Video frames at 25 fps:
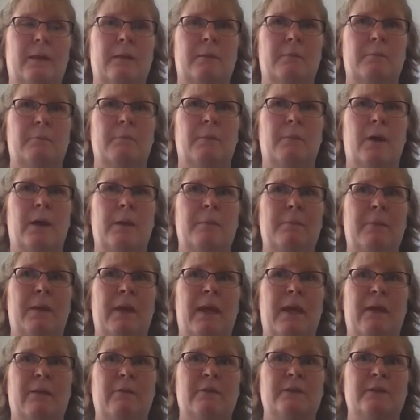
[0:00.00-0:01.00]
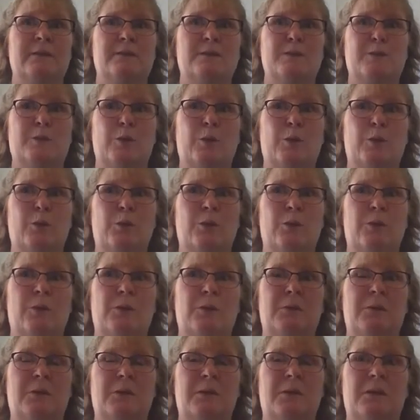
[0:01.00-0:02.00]
My parents, who
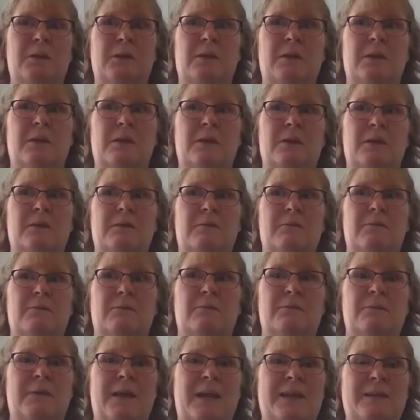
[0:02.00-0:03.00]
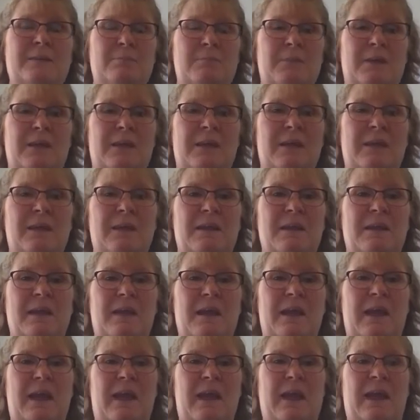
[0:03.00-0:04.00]
fed me
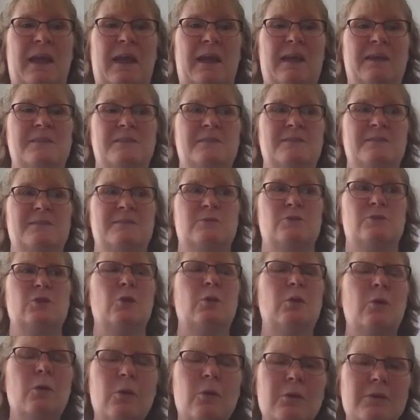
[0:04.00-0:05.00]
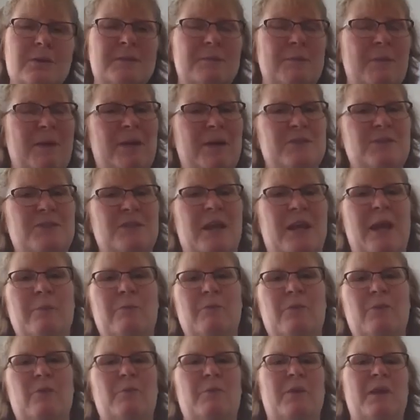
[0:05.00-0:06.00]
and talked about Jane
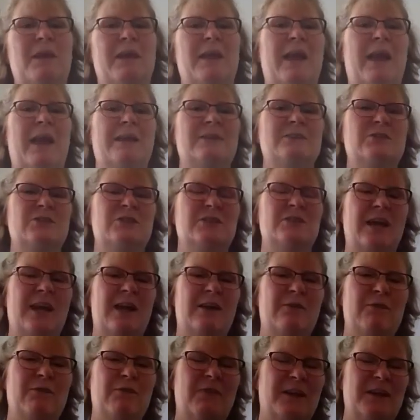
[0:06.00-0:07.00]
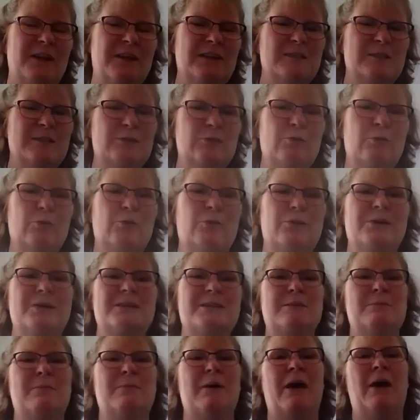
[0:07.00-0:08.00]
with me and shared funny
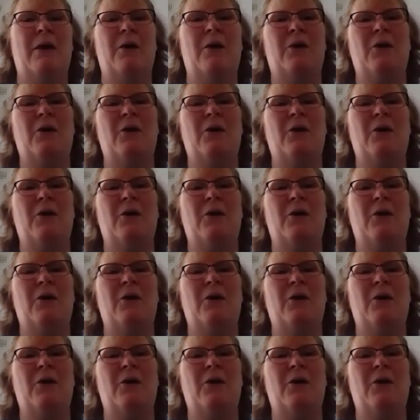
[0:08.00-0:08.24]
stories about her